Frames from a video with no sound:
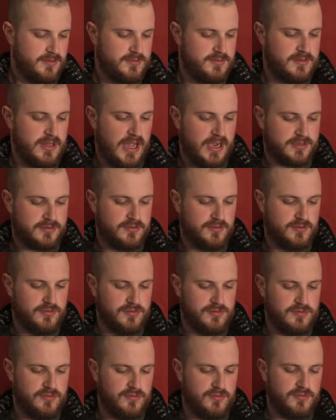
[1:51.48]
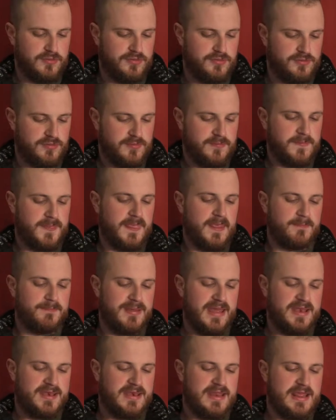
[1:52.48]
Dr. Seuss,
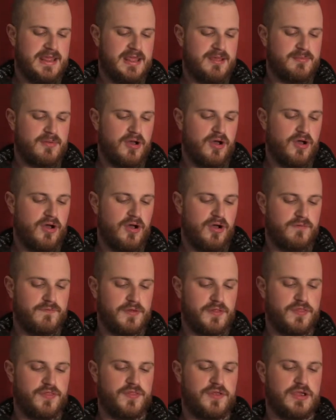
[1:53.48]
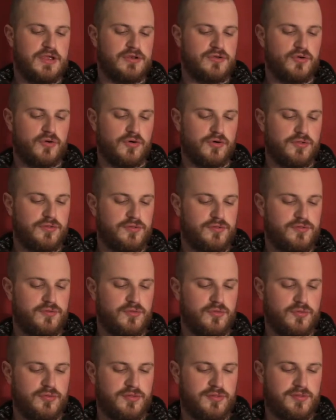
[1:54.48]
pen name of Theodore
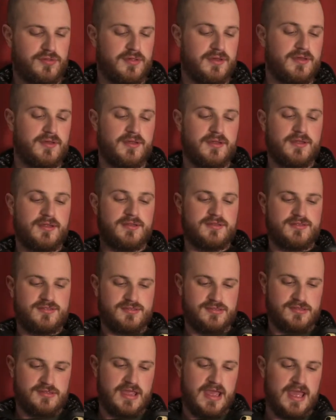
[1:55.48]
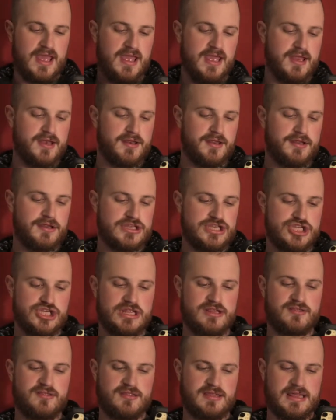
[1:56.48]
Seuss, Ted
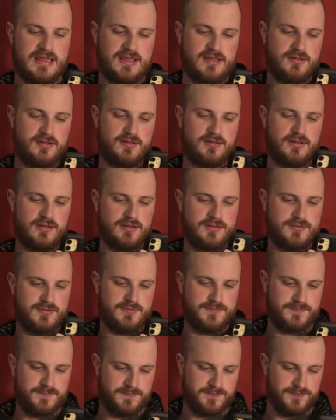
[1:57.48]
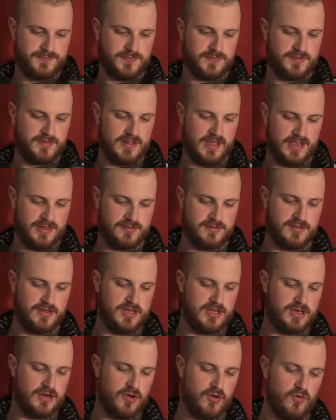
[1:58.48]
Giselle,
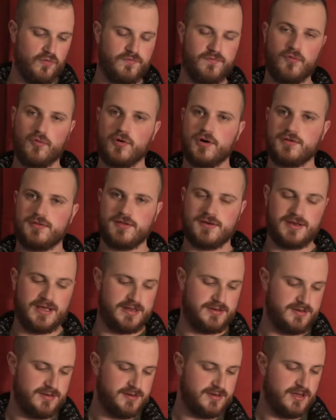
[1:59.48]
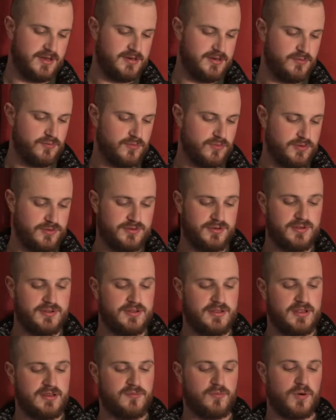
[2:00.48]
1904 to 1991,
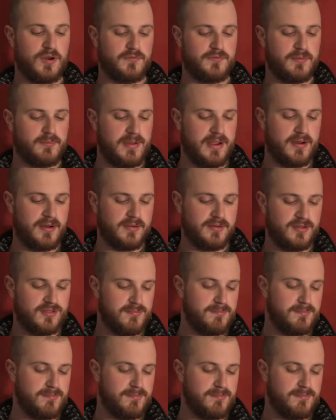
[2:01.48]
is one of America's